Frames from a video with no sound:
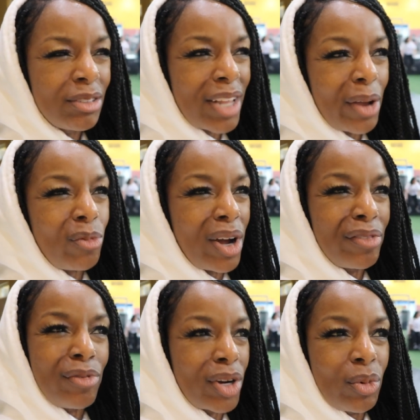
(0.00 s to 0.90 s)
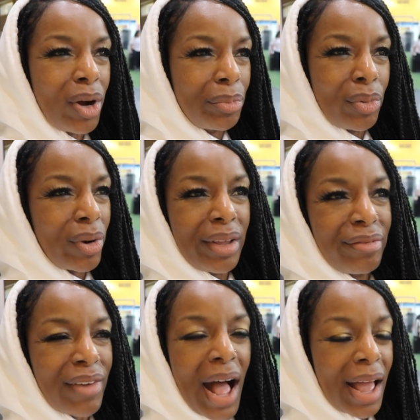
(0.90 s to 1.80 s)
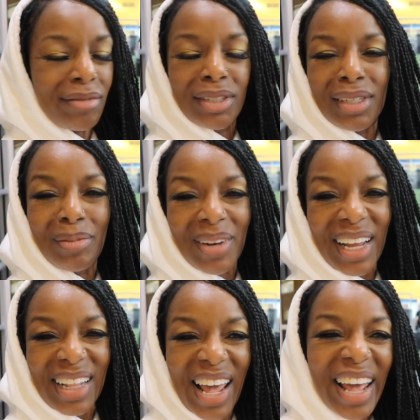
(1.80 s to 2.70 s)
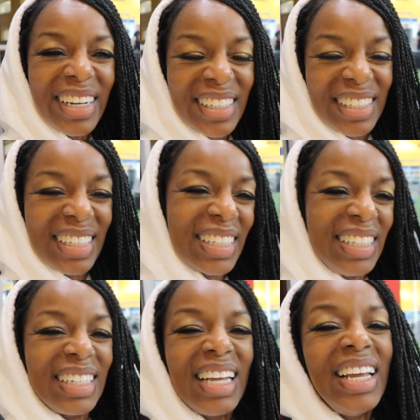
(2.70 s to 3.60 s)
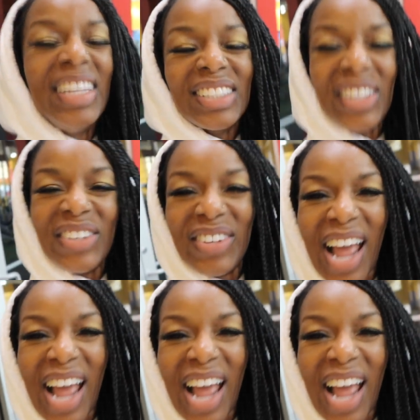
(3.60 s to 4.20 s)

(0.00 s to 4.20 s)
It's like 141.5 or something like that. So you